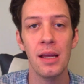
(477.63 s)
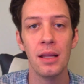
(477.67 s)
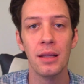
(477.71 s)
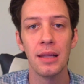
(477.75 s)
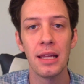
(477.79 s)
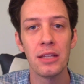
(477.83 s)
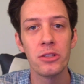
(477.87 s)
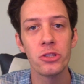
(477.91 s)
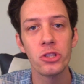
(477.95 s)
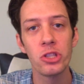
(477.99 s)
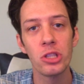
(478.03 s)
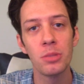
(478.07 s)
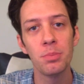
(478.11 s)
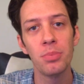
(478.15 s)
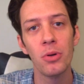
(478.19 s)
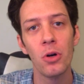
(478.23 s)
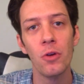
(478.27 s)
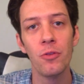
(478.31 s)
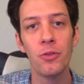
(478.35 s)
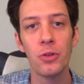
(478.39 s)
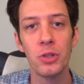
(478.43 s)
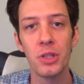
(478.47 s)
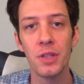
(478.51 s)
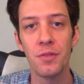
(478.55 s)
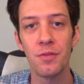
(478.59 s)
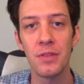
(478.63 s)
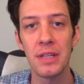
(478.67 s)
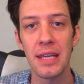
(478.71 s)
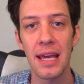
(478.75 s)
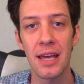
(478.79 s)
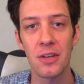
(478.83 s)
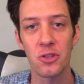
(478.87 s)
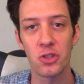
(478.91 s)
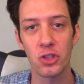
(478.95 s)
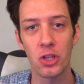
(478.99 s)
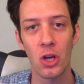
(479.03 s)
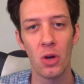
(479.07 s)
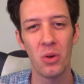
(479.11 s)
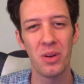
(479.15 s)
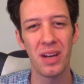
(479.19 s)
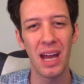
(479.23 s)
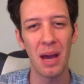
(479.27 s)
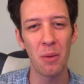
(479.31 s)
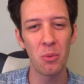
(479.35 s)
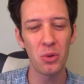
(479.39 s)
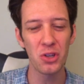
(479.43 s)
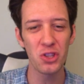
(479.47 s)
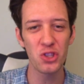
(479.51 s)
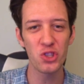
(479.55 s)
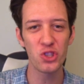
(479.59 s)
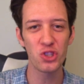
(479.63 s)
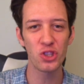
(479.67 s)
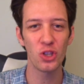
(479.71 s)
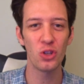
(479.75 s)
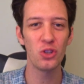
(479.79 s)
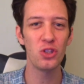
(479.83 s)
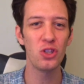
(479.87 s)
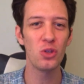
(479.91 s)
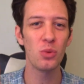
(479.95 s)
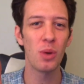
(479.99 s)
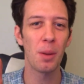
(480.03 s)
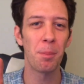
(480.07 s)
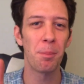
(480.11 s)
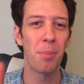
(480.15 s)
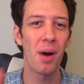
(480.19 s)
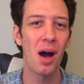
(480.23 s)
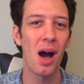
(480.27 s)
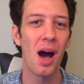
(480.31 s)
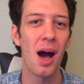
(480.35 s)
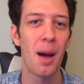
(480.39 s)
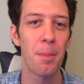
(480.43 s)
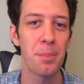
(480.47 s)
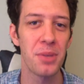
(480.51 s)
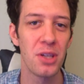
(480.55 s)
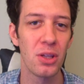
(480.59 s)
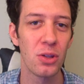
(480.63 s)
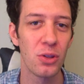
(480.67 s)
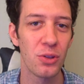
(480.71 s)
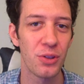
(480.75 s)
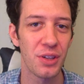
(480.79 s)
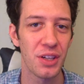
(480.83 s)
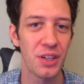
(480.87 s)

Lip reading: let's jump over into VS Code and I want to show you a popular